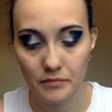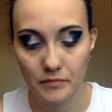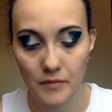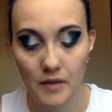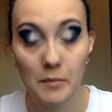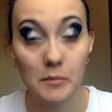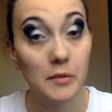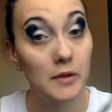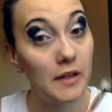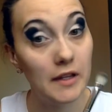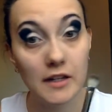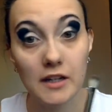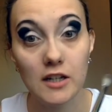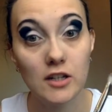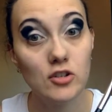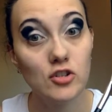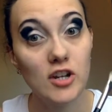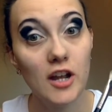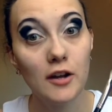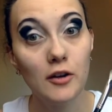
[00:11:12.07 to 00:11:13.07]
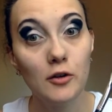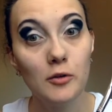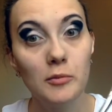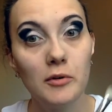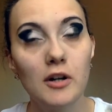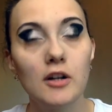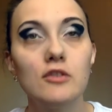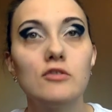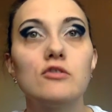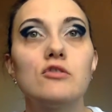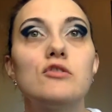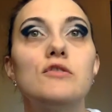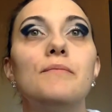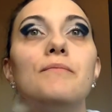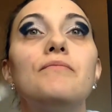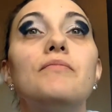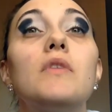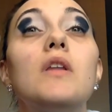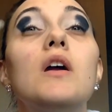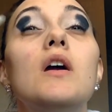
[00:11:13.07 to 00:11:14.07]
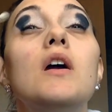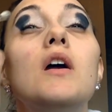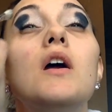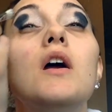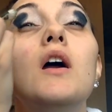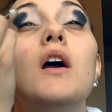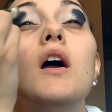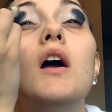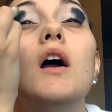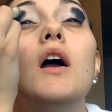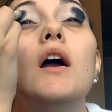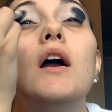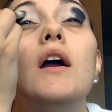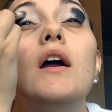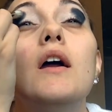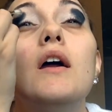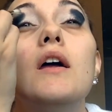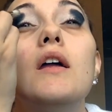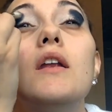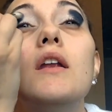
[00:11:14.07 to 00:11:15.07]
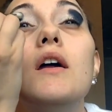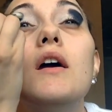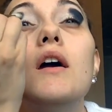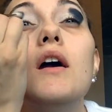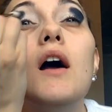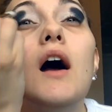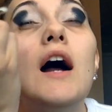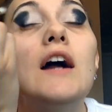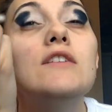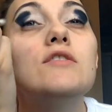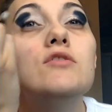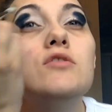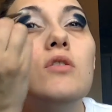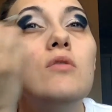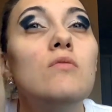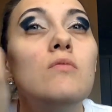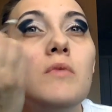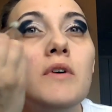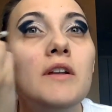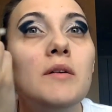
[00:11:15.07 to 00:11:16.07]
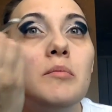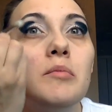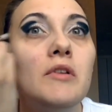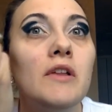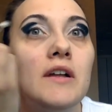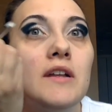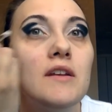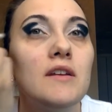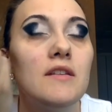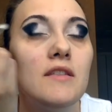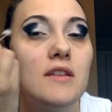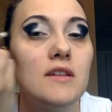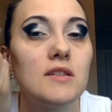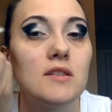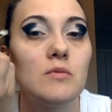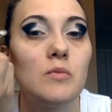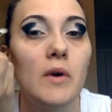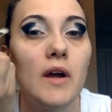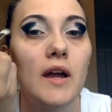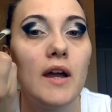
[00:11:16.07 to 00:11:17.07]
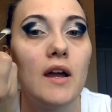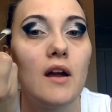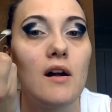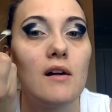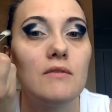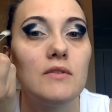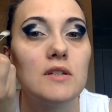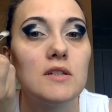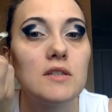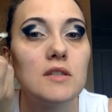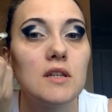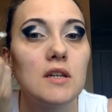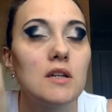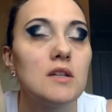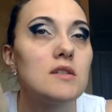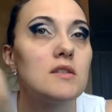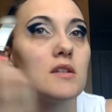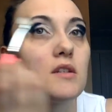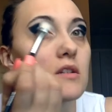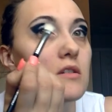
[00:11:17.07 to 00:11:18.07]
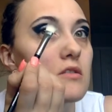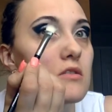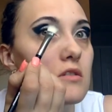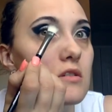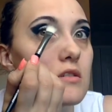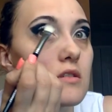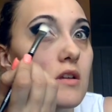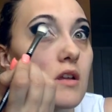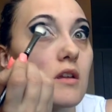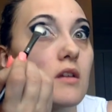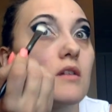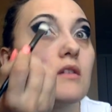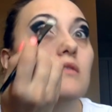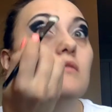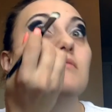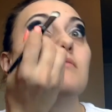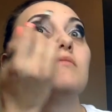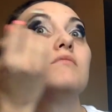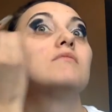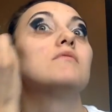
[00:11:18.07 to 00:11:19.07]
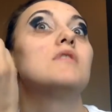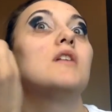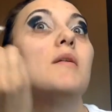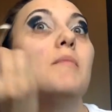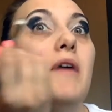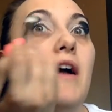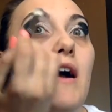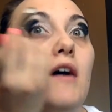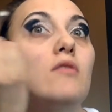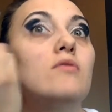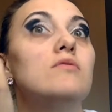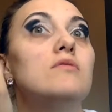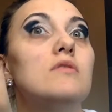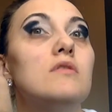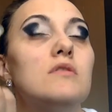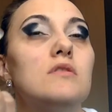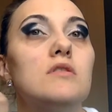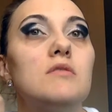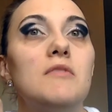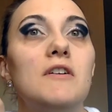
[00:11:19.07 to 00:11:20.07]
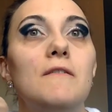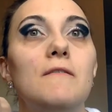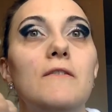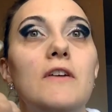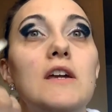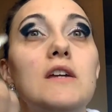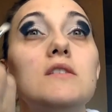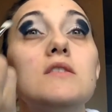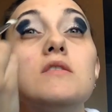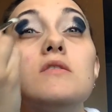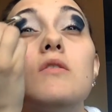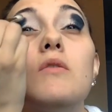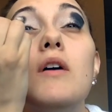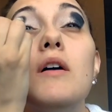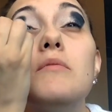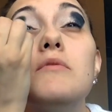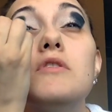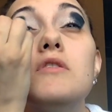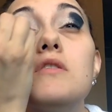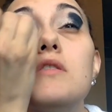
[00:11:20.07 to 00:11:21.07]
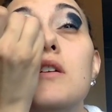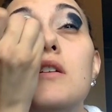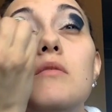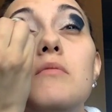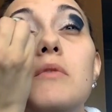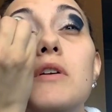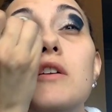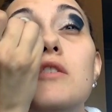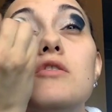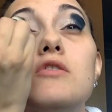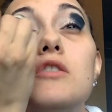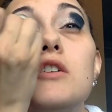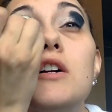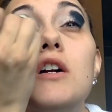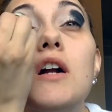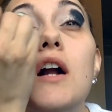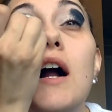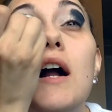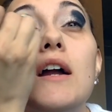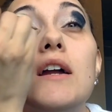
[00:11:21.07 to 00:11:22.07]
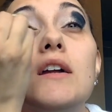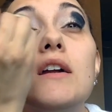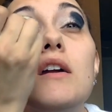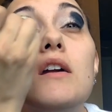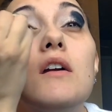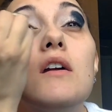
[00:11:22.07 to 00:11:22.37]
blending shadow brush, and I don't want to blend this way obviously because then it's just going to come out onto my face, so I'm just going to make sure I